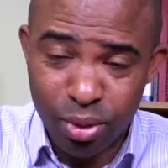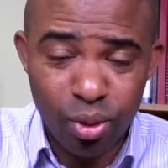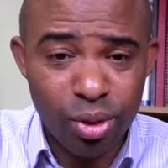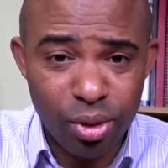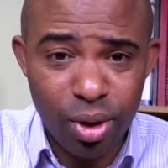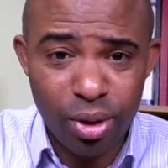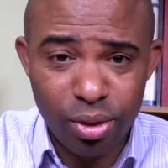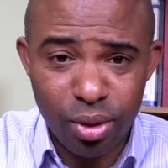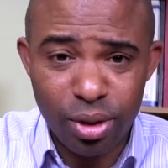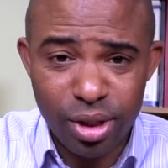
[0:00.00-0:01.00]
to, to on,
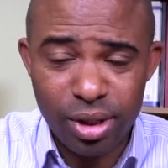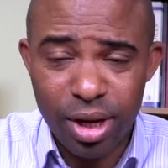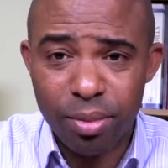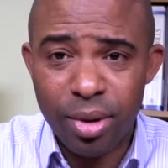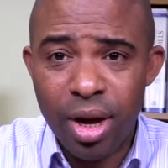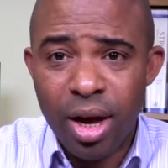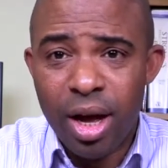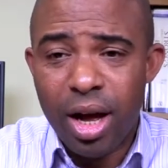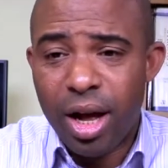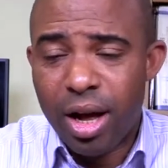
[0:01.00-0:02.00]
on, this um,
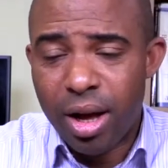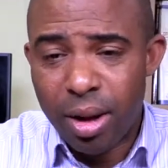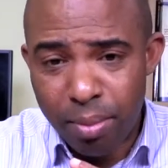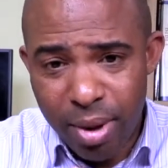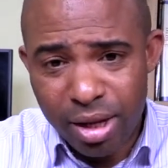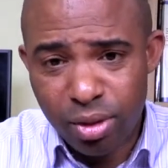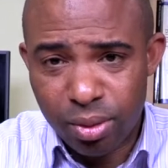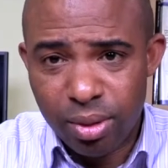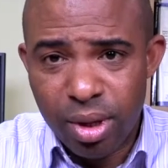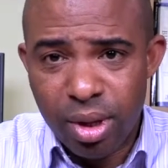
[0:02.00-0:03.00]
uh, uh battle,